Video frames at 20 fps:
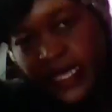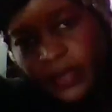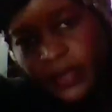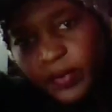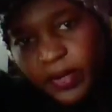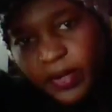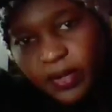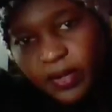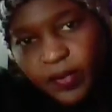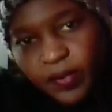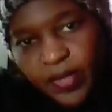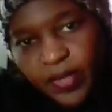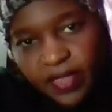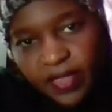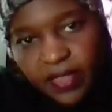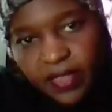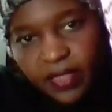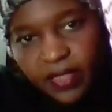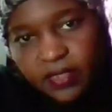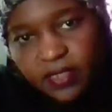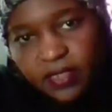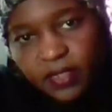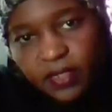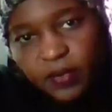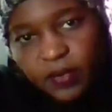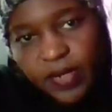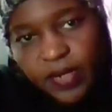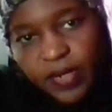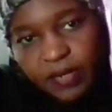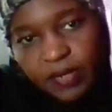I work with, and she
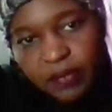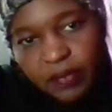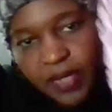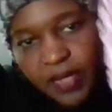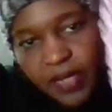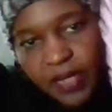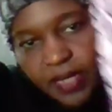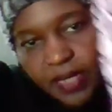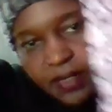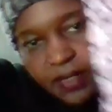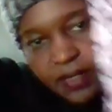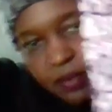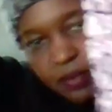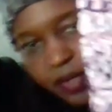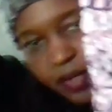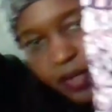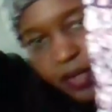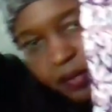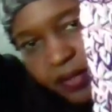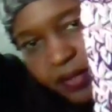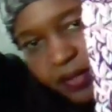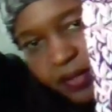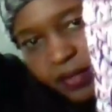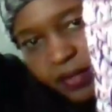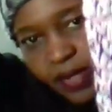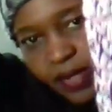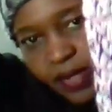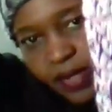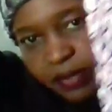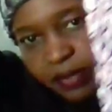wanted pinks and purples.
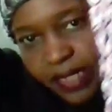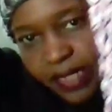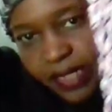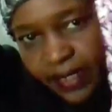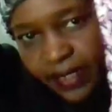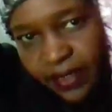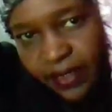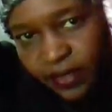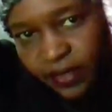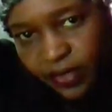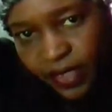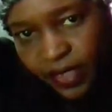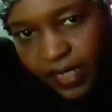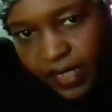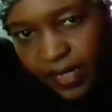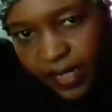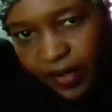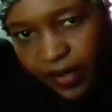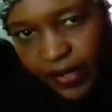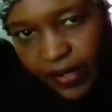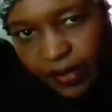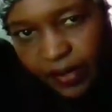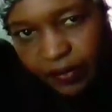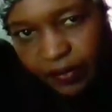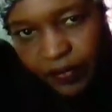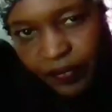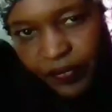Wow, my light is really going.